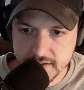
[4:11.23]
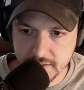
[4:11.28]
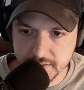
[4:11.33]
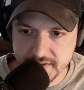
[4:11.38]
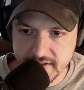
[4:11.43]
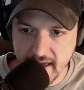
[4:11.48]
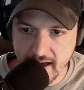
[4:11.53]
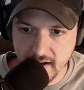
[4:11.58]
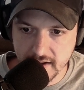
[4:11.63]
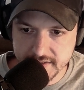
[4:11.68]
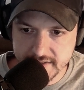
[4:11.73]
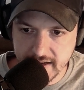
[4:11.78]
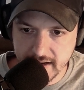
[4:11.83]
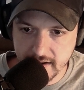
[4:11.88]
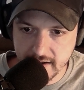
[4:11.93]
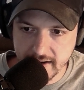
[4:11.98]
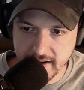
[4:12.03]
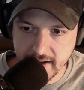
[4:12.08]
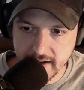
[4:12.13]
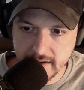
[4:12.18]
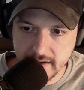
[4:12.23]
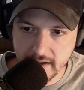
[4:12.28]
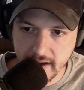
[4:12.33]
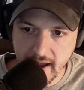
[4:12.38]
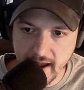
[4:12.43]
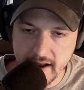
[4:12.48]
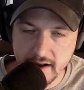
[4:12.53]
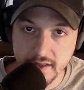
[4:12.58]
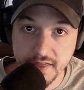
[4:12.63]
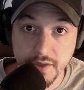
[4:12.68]
totalitarian
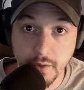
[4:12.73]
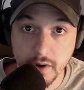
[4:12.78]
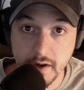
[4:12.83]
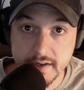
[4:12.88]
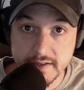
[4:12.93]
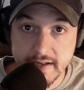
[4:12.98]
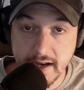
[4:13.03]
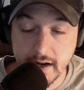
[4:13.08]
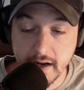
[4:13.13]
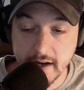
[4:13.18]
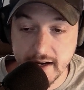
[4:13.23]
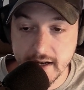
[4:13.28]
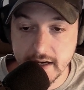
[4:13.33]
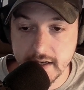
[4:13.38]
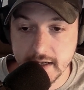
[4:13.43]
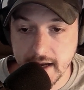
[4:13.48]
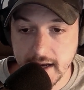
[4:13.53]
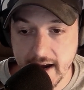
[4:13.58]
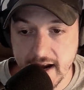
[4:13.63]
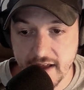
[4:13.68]
and authoritarian.